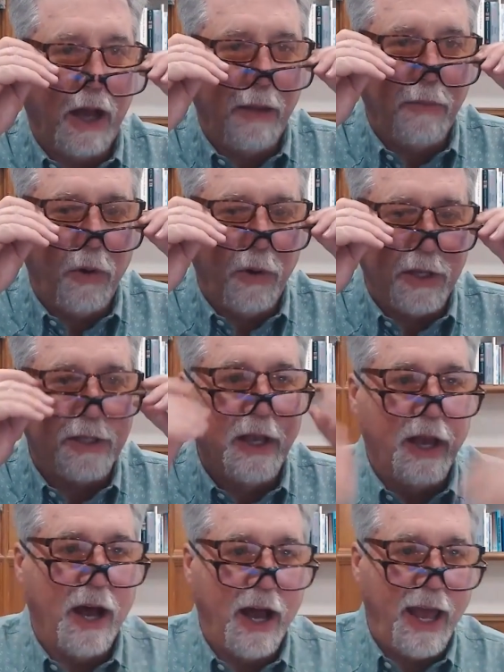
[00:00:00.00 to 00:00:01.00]
I
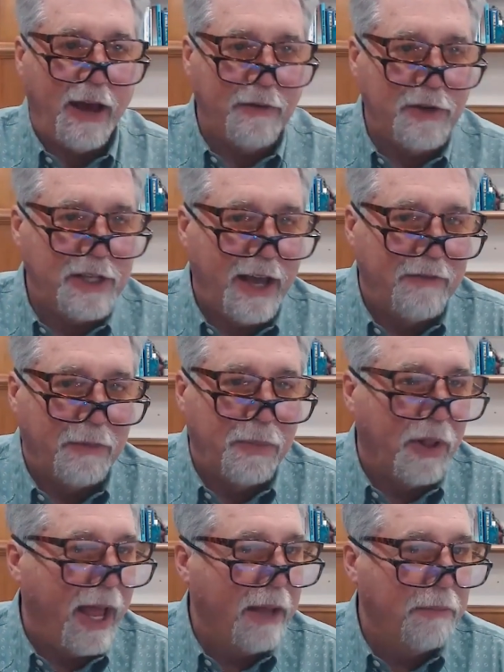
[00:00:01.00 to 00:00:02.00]
always have a
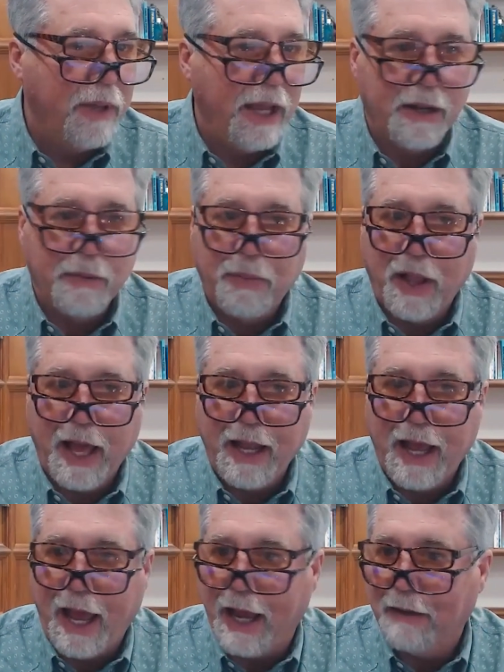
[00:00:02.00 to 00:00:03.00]
plan B and a plan
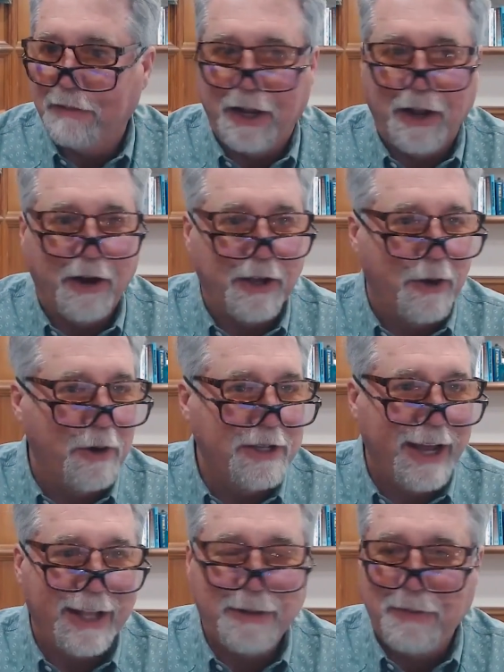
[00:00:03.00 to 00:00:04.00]
A. You always
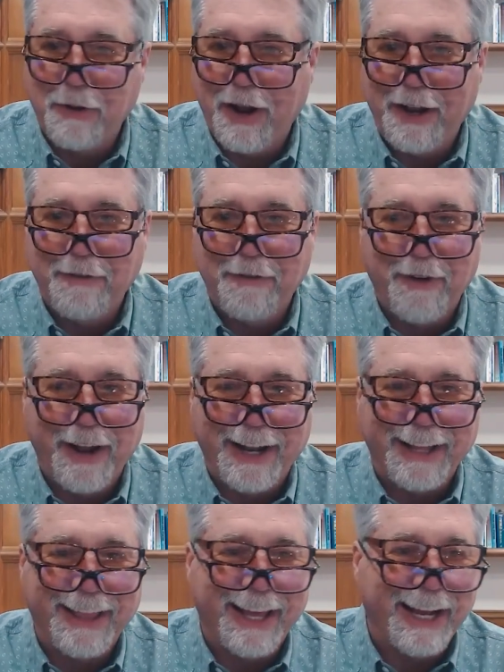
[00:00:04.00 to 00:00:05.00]
have to be ready for
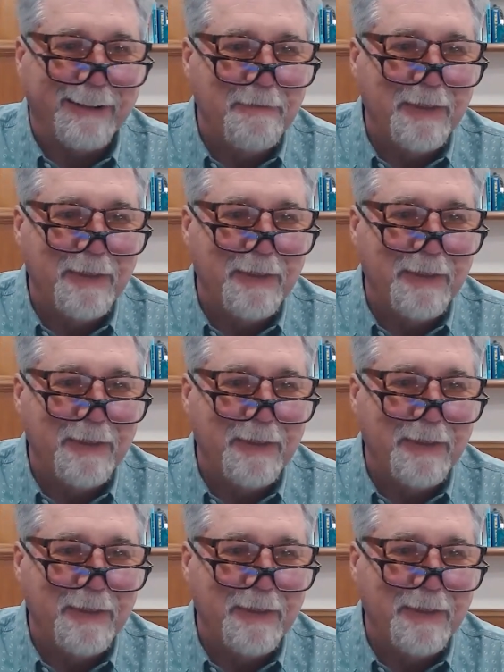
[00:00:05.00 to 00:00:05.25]
anything.